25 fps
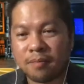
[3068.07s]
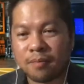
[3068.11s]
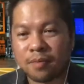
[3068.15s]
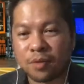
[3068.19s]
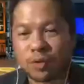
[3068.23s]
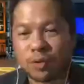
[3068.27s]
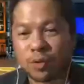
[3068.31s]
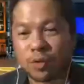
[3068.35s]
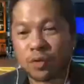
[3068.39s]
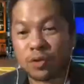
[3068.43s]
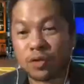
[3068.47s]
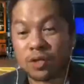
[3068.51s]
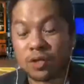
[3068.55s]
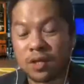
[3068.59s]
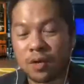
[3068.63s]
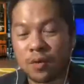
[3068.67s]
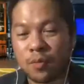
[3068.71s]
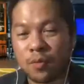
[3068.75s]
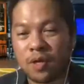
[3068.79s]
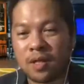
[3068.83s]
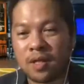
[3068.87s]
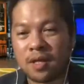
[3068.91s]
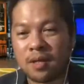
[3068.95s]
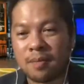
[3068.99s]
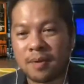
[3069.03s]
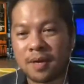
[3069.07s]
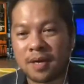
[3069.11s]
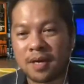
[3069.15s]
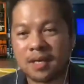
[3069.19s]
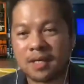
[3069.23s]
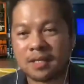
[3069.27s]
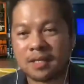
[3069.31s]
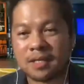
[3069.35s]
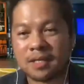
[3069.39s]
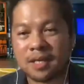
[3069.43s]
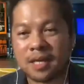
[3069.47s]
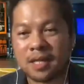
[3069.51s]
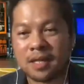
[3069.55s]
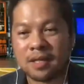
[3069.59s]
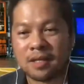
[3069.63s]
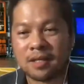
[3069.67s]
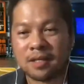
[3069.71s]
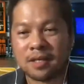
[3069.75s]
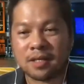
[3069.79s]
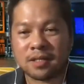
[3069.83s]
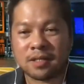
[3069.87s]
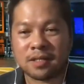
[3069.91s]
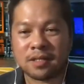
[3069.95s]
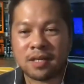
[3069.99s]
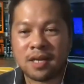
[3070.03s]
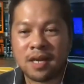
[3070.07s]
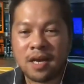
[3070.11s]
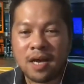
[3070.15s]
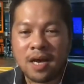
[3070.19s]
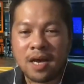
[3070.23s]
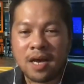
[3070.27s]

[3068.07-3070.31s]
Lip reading: solution that we did, because in just